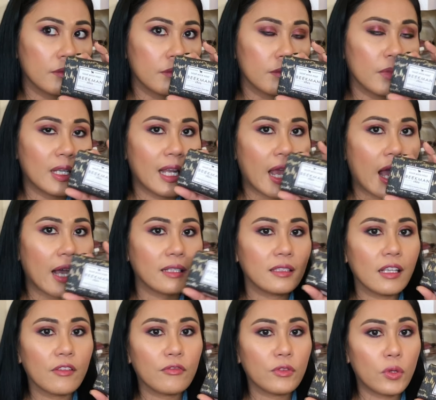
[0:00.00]
But it has
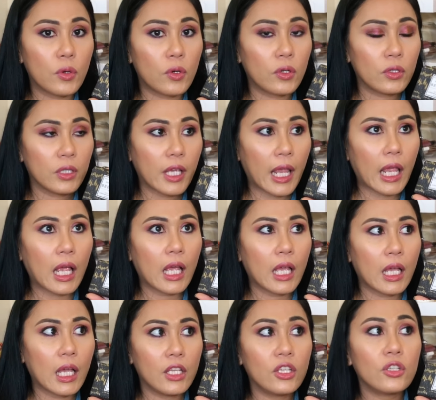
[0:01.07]
that floral, like,
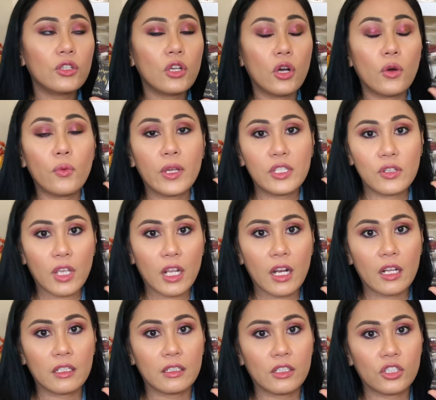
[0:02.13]
you know when you get
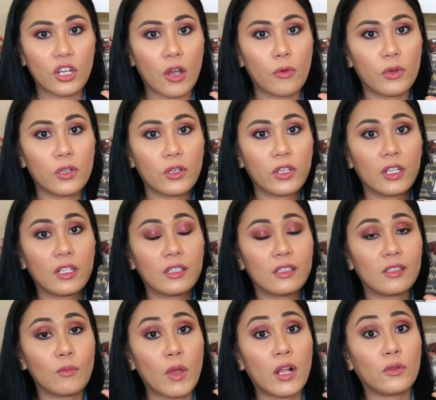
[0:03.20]
out of the shower, you're gonna
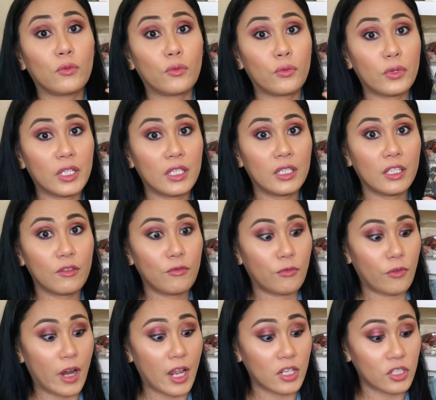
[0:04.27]
smell really
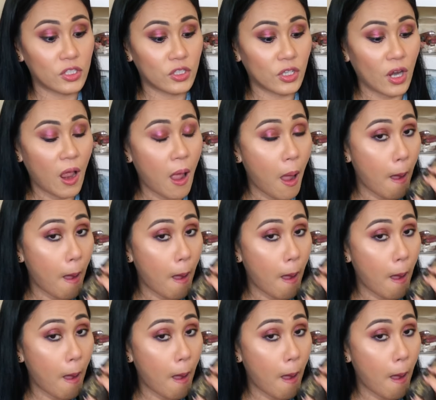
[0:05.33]
fresh.